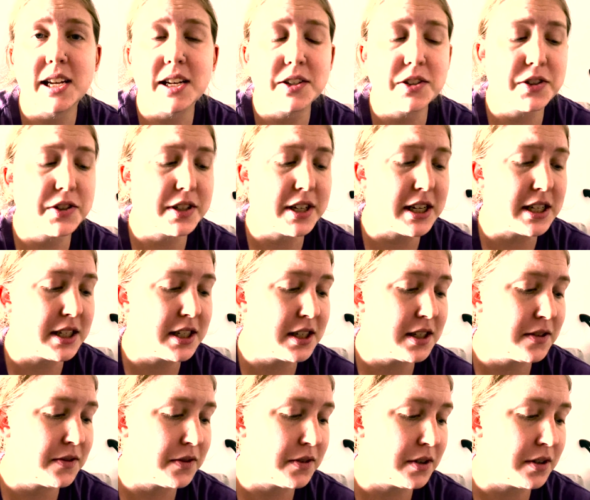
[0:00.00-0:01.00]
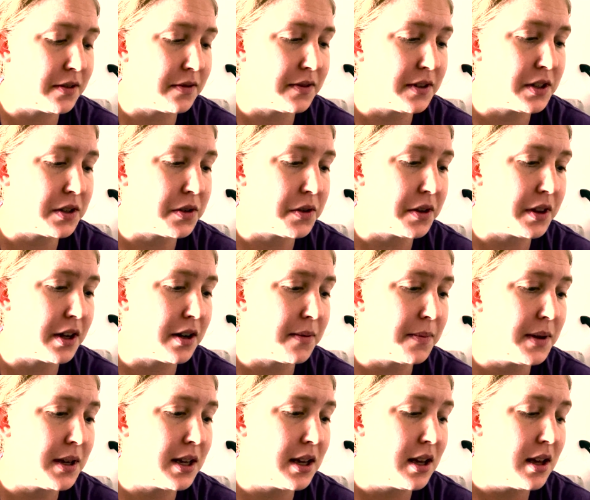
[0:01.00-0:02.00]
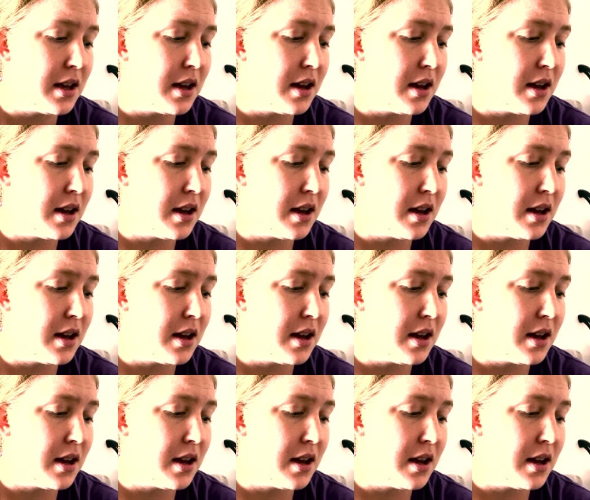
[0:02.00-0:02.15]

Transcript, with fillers: exercises for physical therapy